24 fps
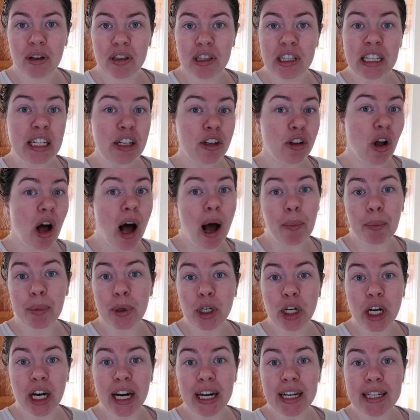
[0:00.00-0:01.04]
little
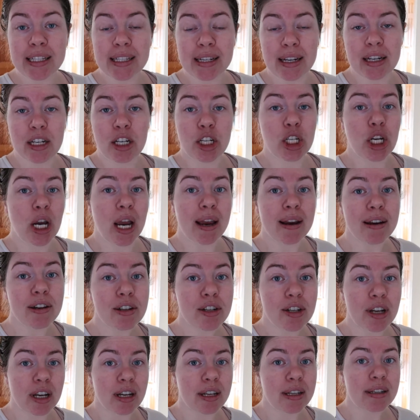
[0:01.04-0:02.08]
upgrades and
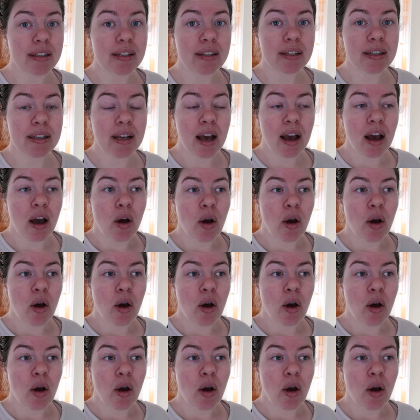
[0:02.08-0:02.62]
changes,